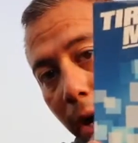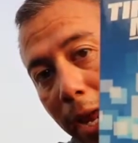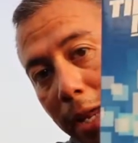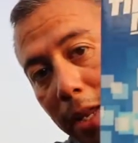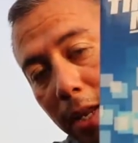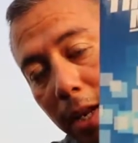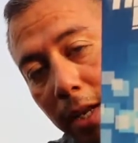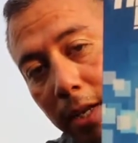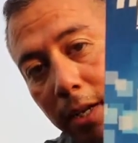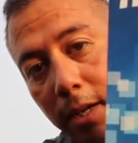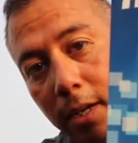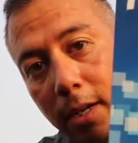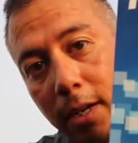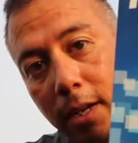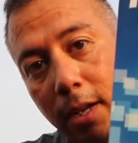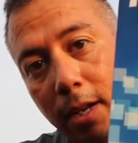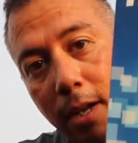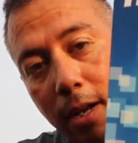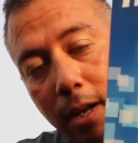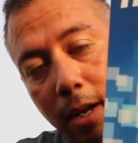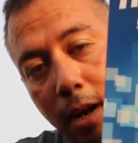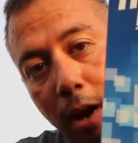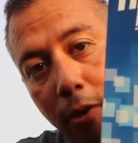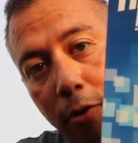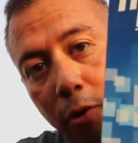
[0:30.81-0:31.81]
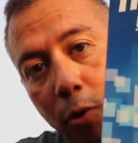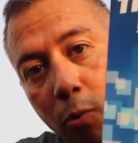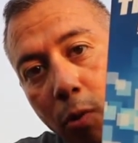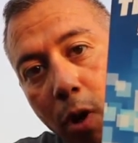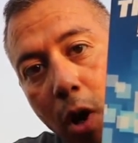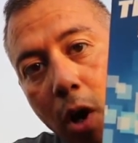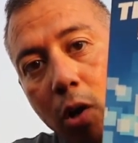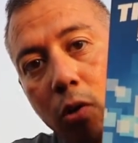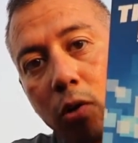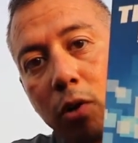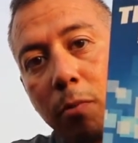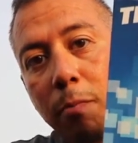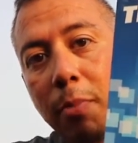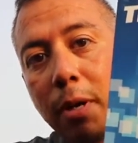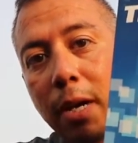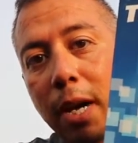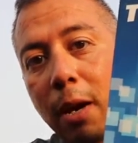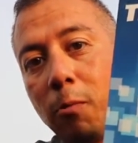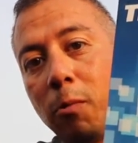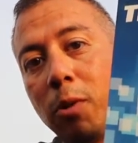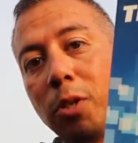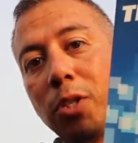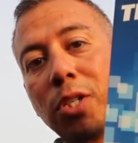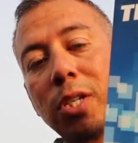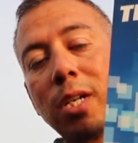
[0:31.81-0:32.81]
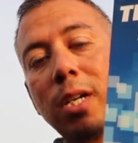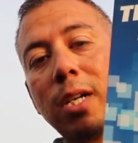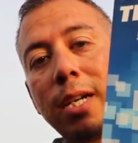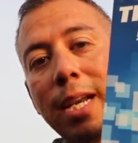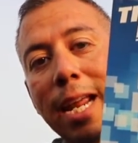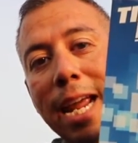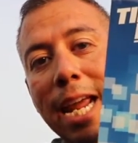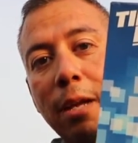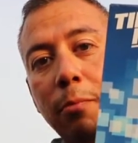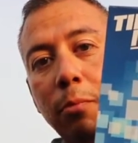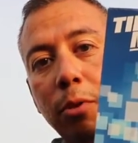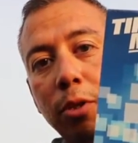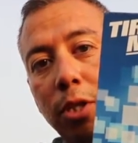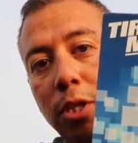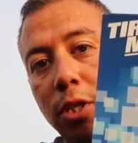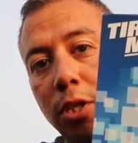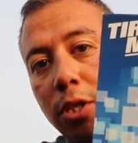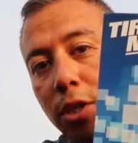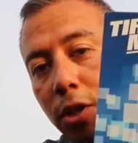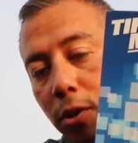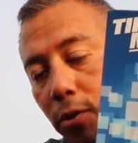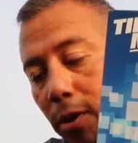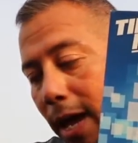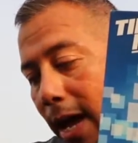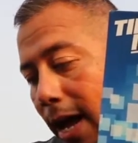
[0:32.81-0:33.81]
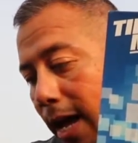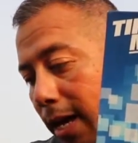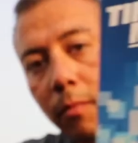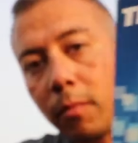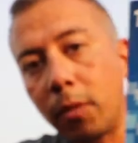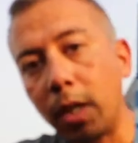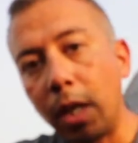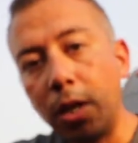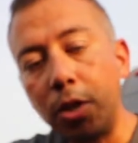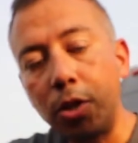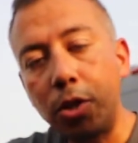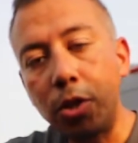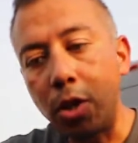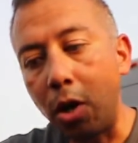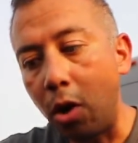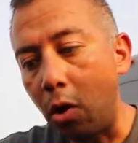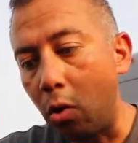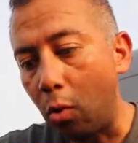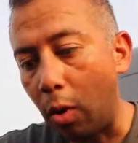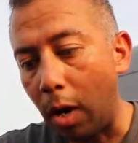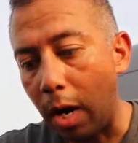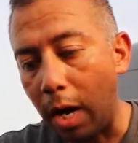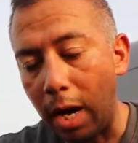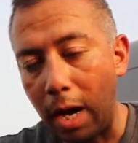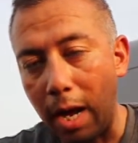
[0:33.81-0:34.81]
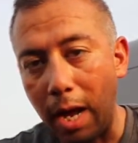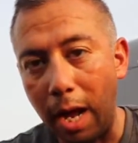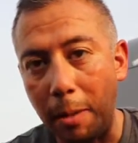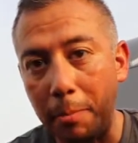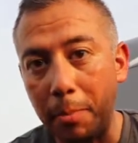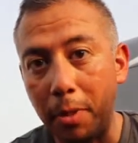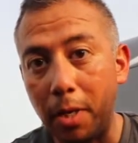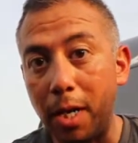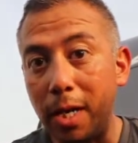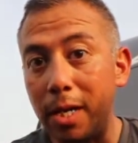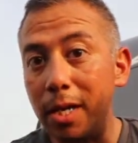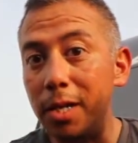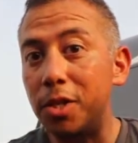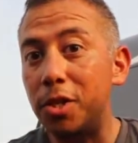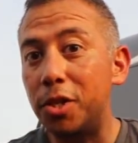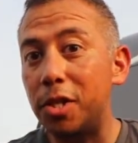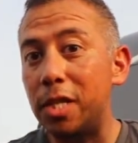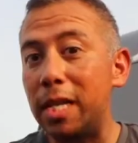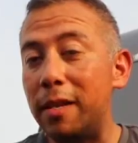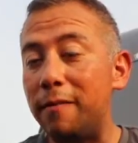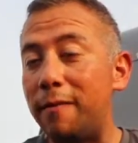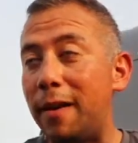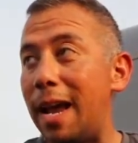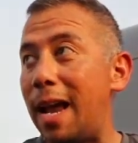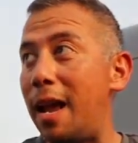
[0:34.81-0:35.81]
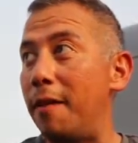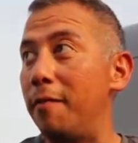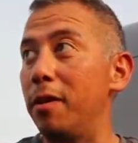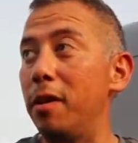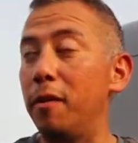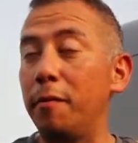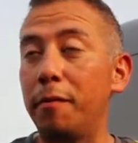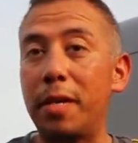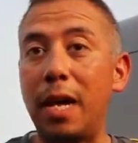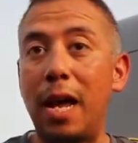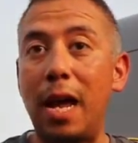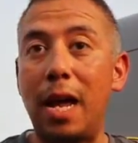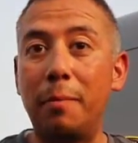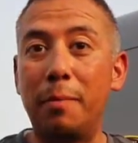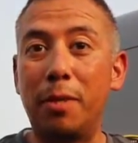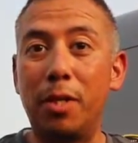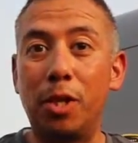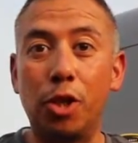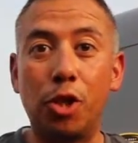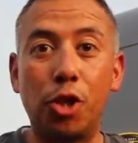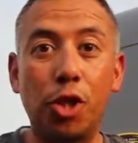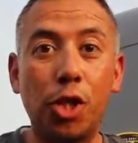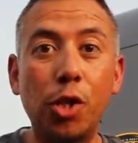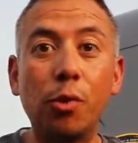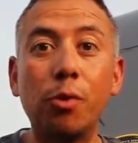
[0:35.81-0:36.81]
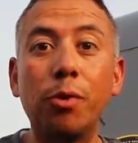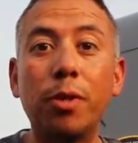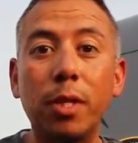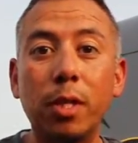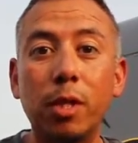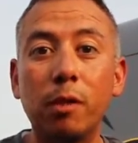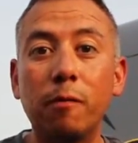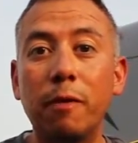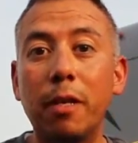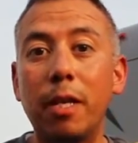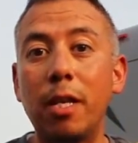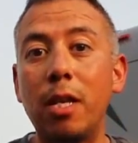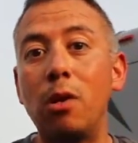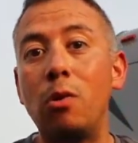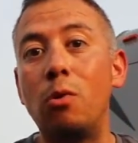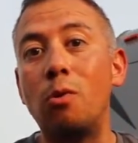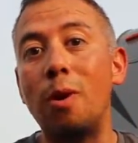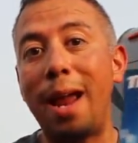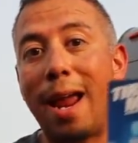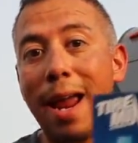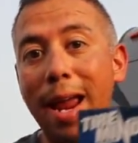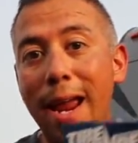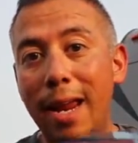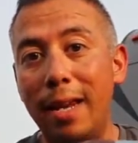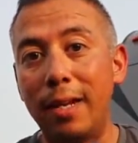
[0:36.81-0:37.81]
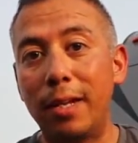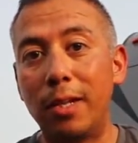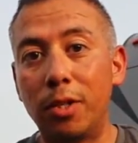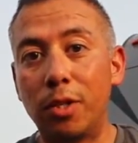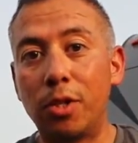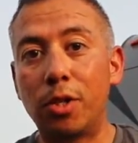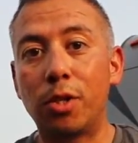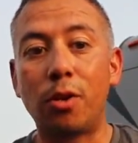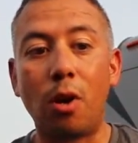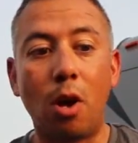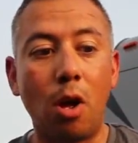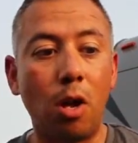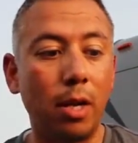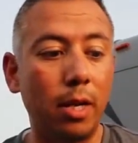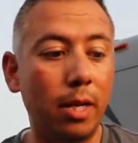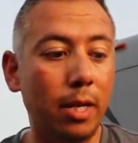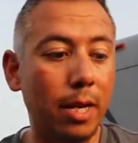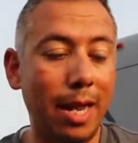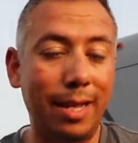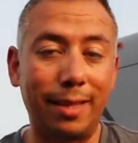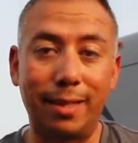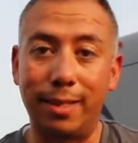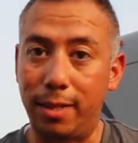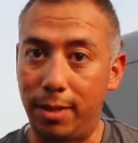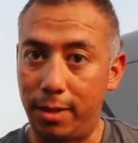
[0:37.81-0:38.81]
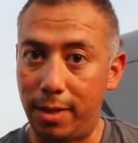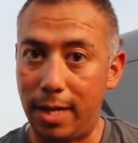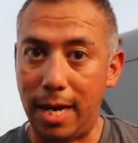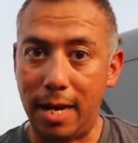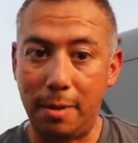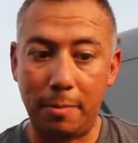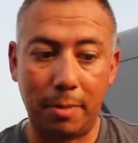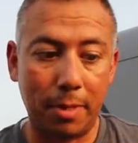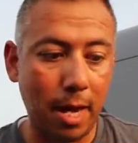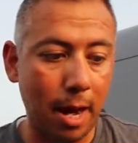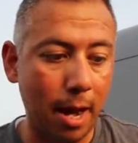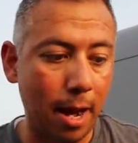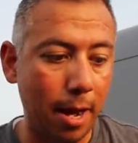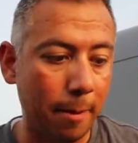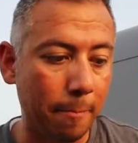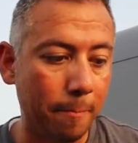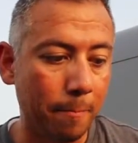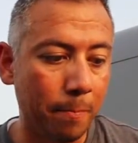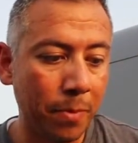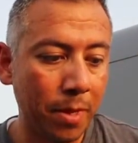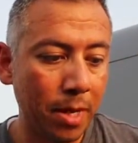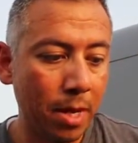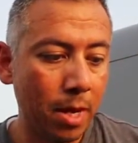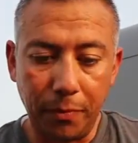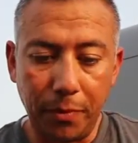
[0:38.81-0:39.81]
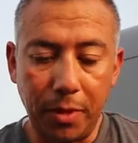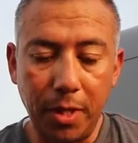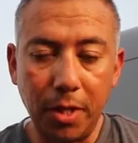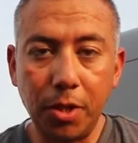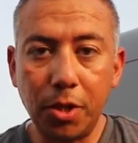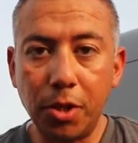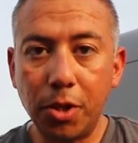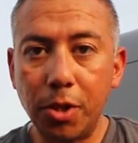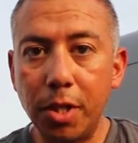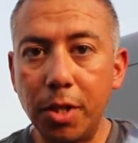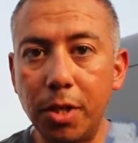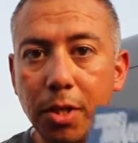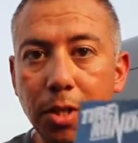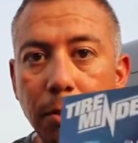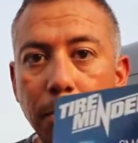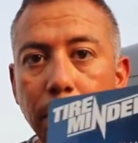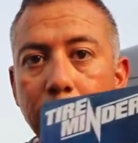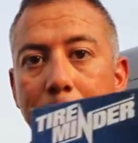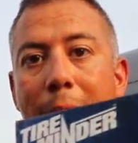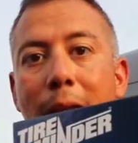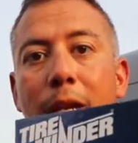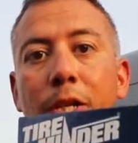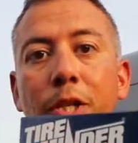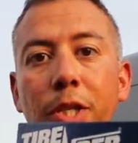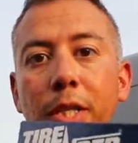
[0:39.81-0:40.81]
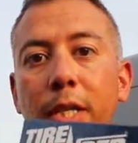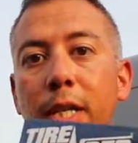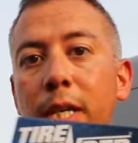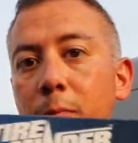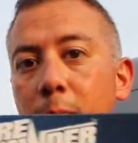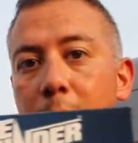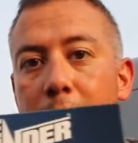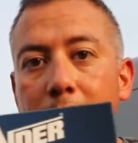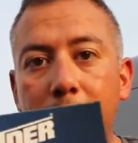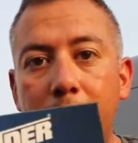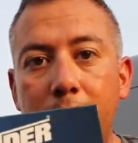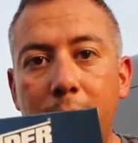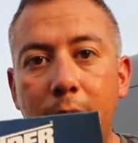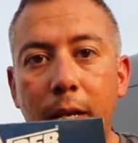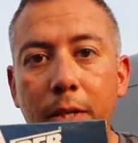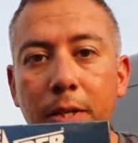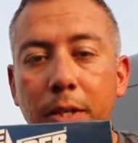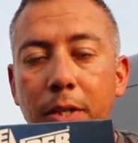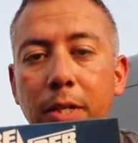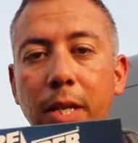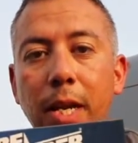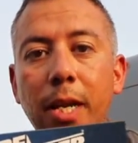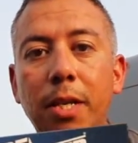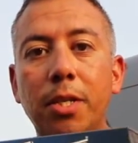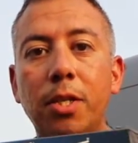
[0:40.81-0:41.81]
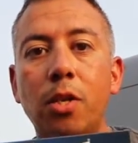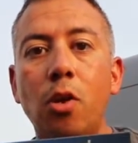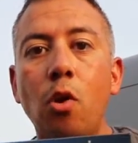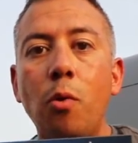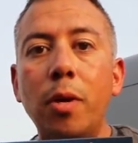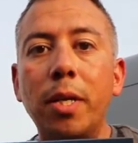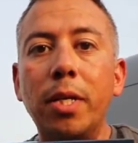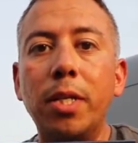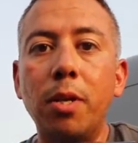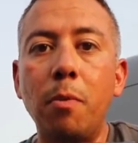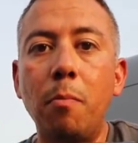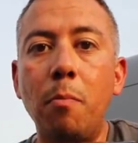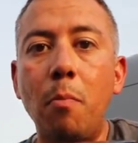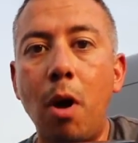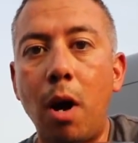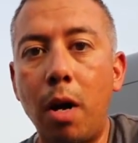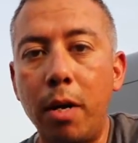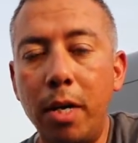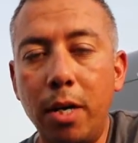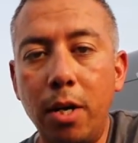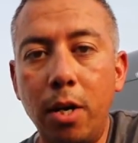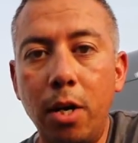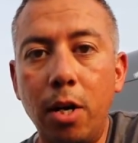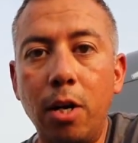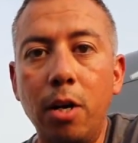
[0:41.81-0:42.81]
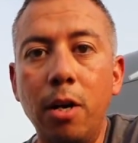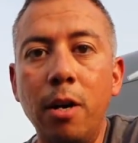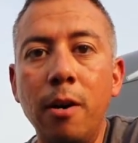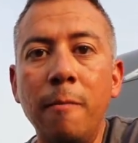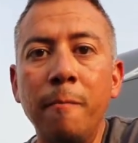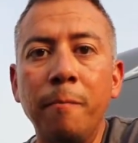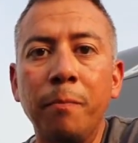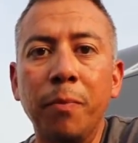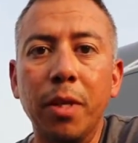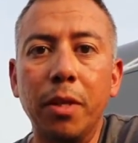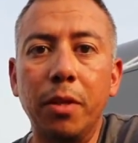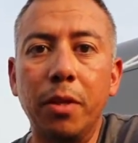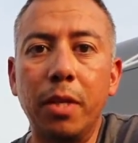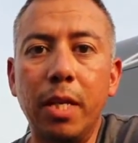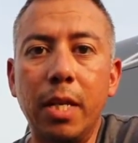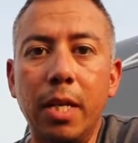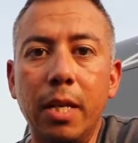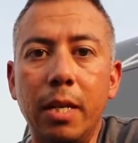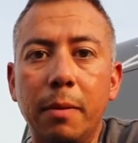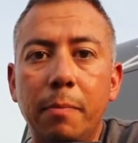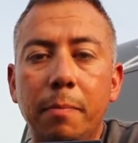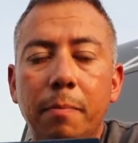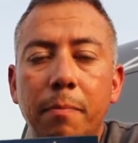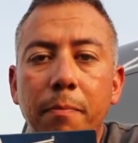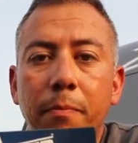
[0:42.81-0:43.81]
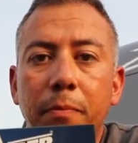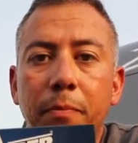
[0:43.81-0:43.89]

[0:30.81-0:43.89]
I got on the road, but I was unable to do that. So I'm gonna see if I have enough time to shoot this video and install it at the same time. This system, basically what it does is that it's going to monitor the